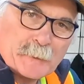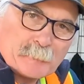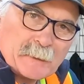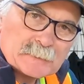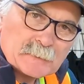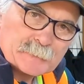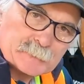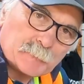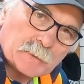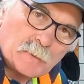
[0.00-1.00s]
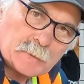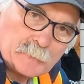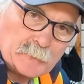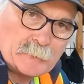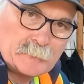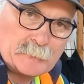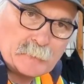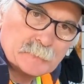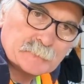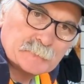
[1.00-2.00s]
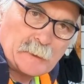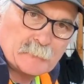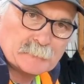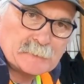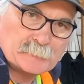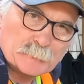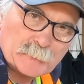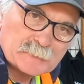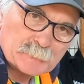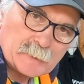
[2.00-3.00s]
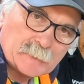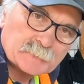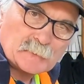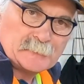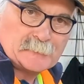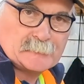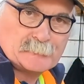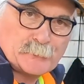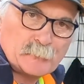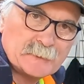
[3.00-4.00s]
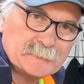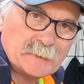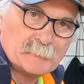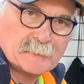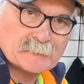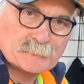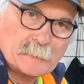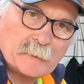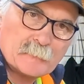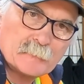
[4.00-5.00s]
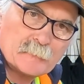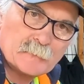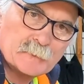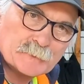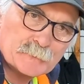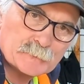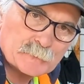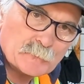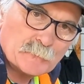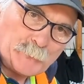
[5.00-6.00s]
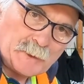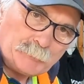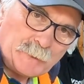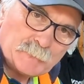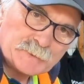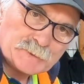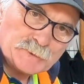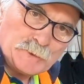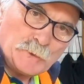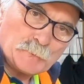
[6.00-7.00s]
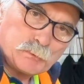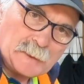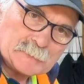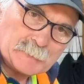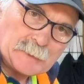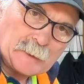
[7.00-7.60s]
Pretty basic for someone like me who knows how to assemble plasma cutters. I can do it in probably 10 minutes flat, no issues at all. But if you were just new to plasma